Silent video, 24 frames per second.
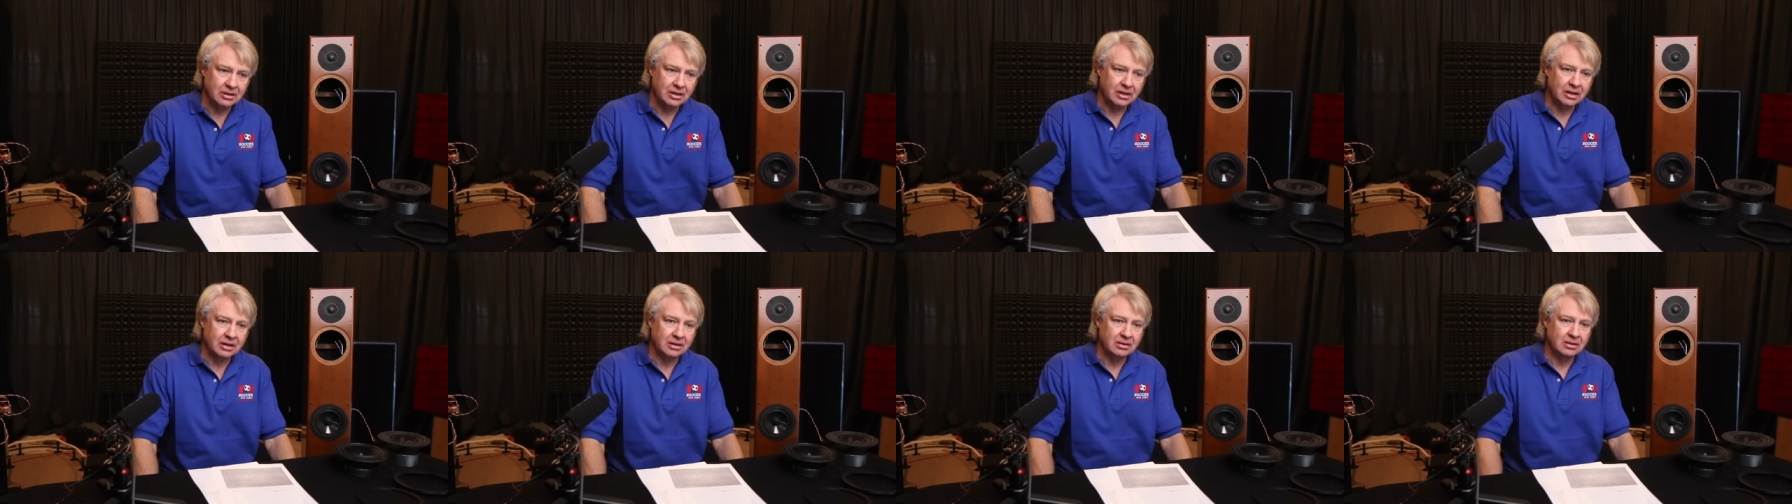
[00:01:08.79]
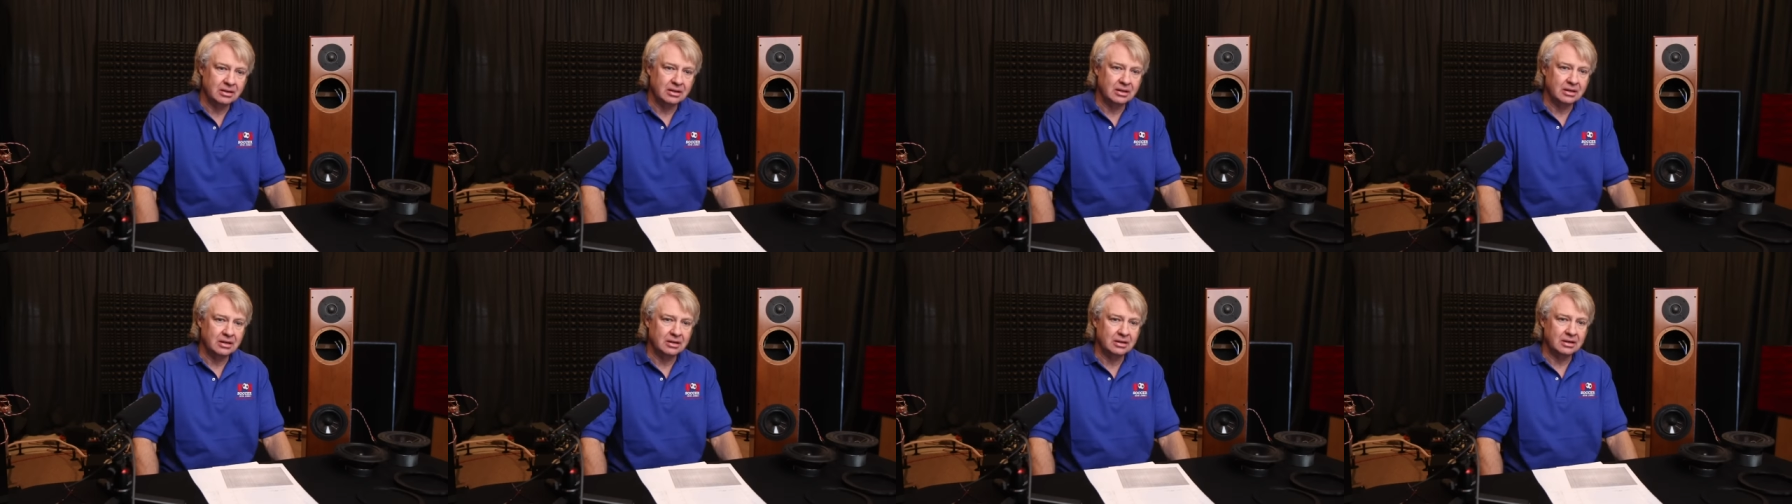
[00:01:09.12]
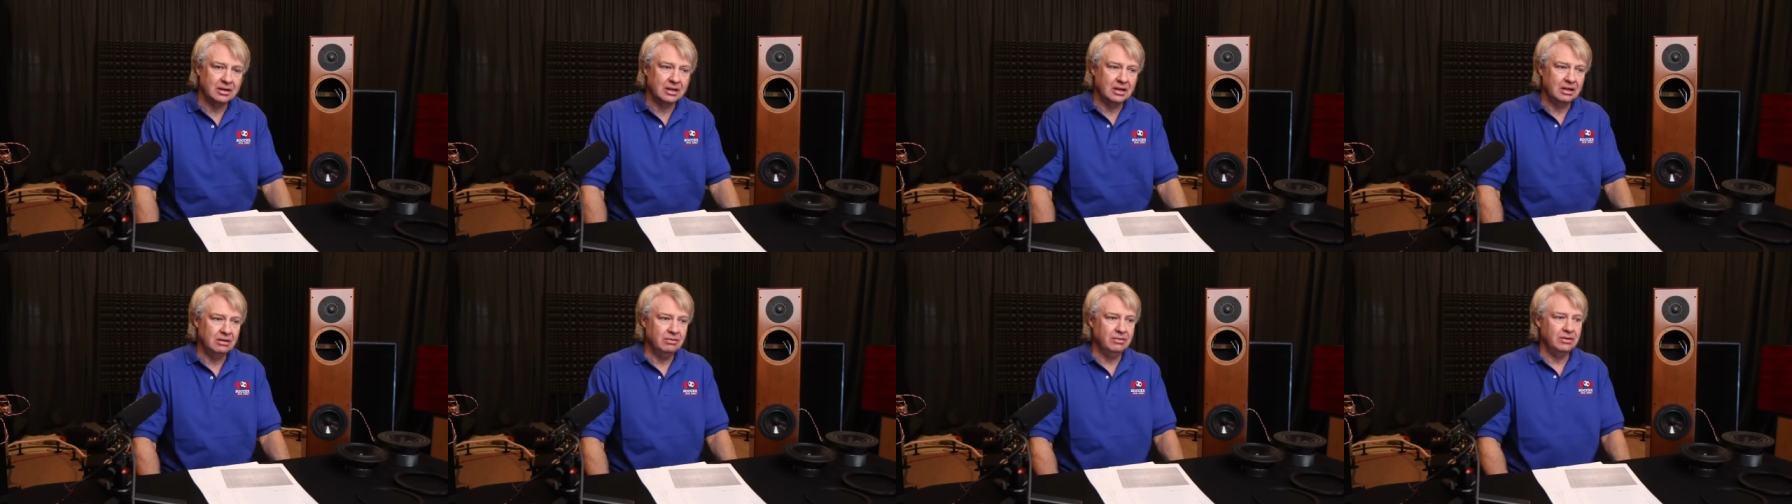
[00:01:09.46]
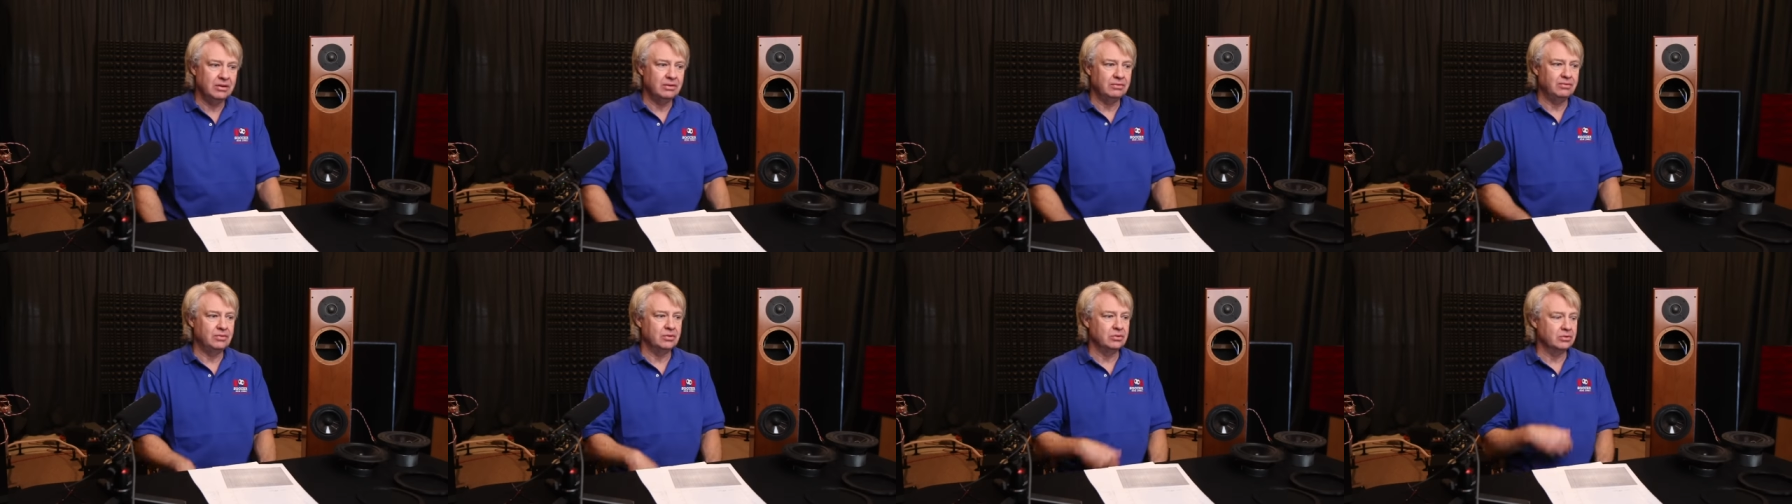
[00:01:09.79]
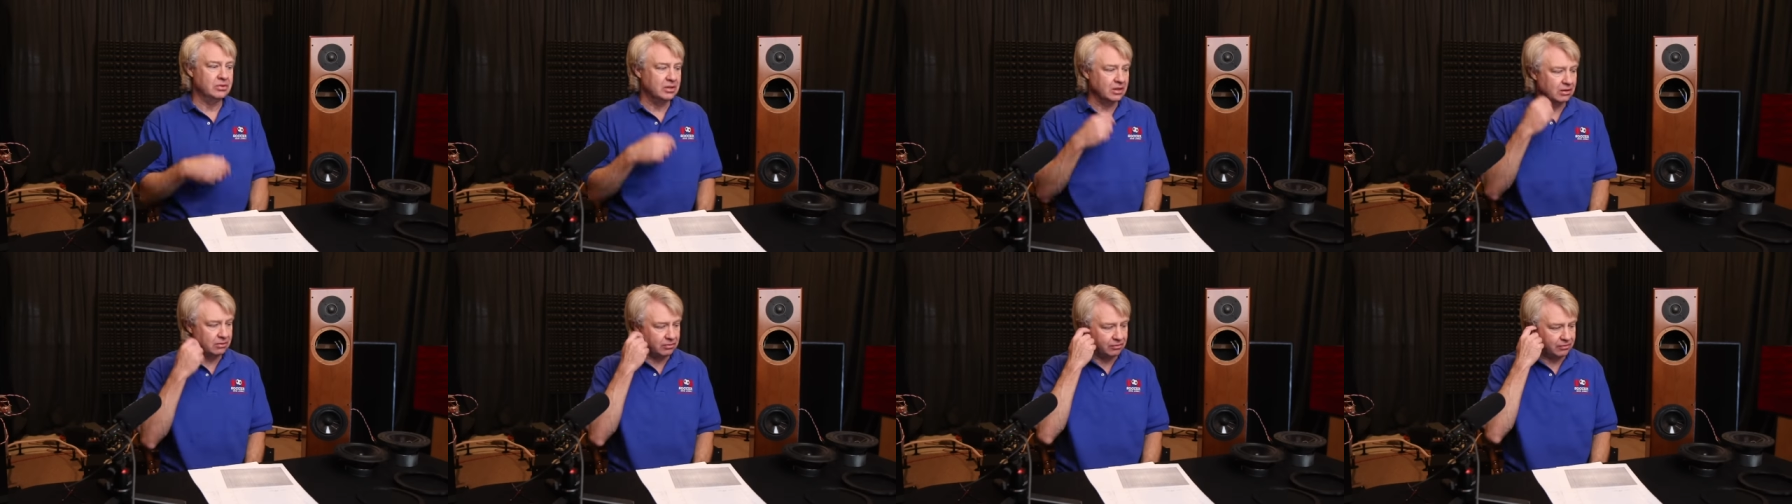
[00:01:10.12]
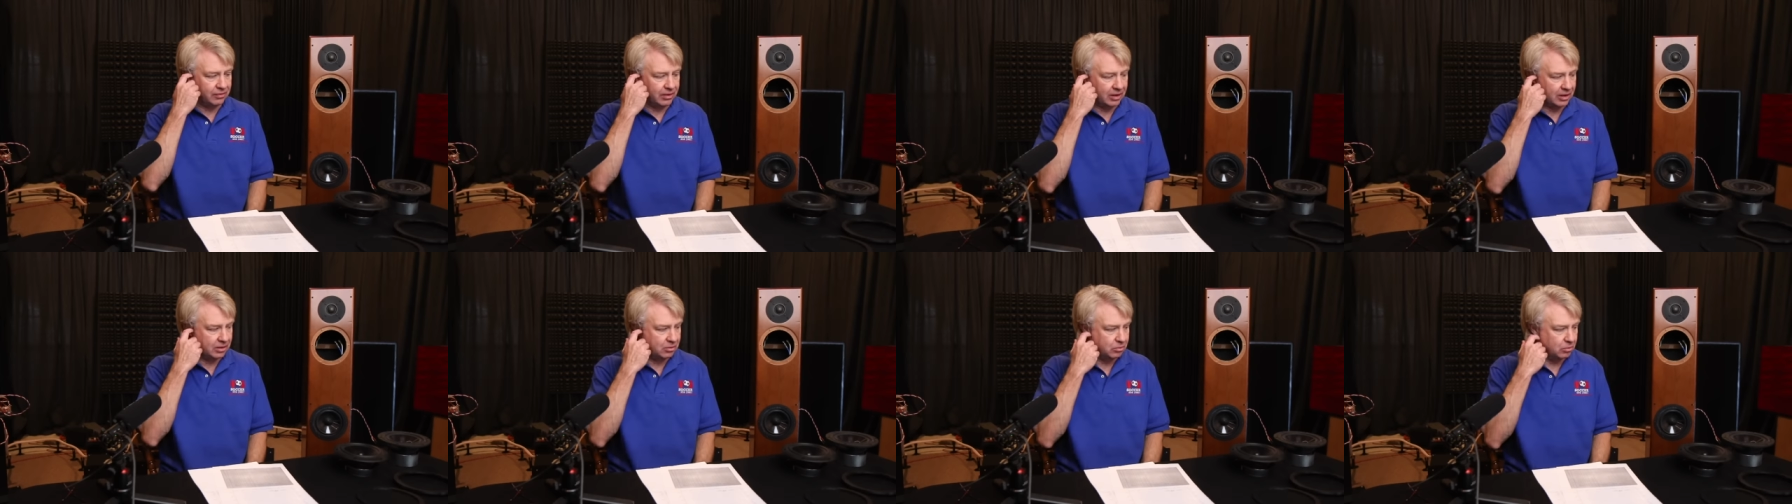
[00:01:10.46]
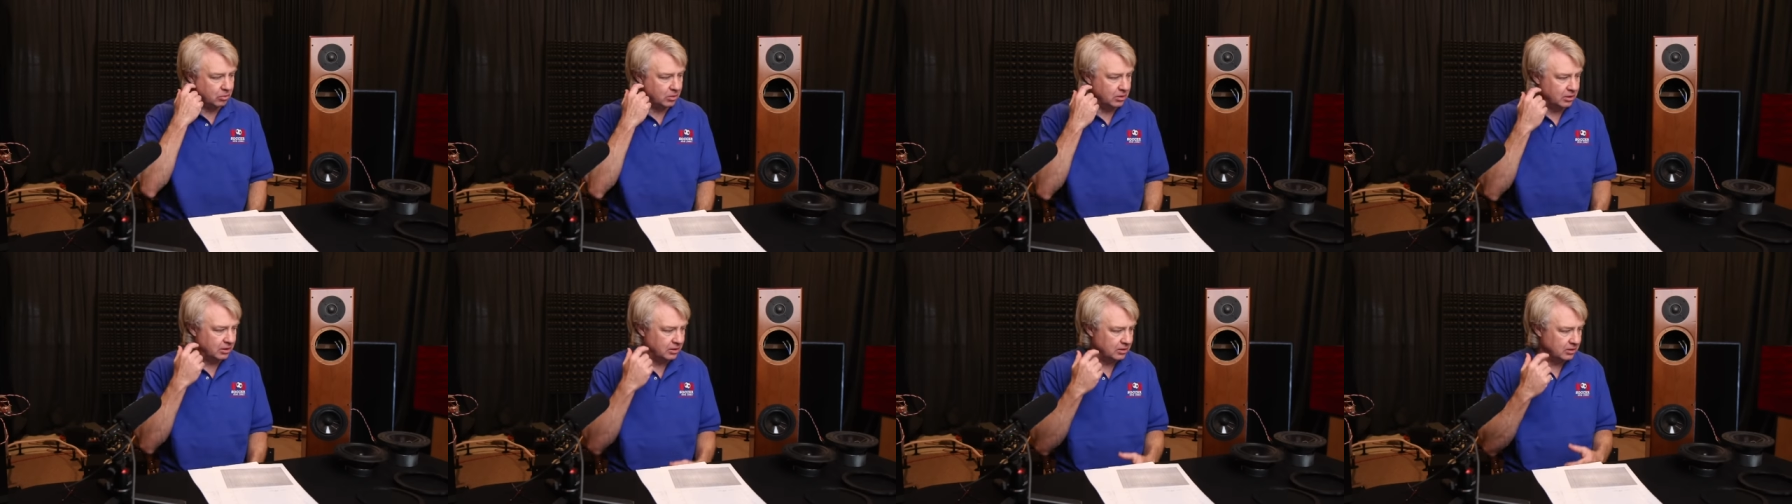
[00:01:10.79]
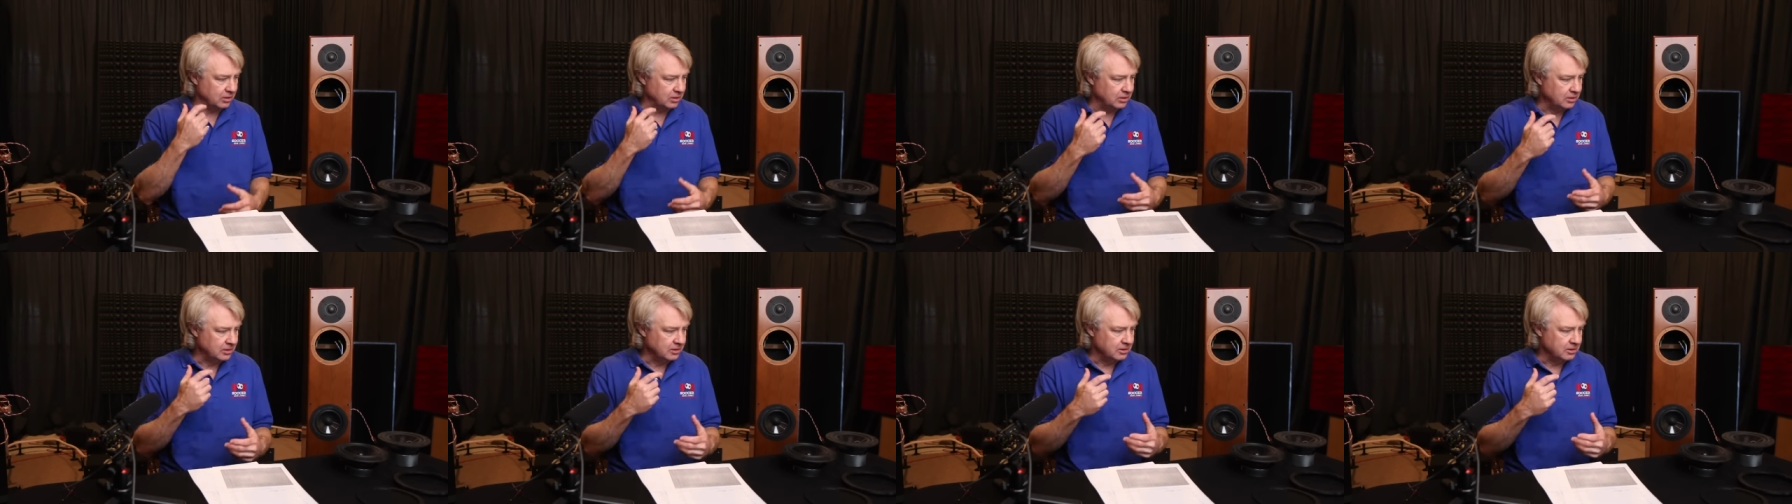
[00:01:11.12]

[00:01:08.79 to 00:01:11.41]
And then, even if you did find one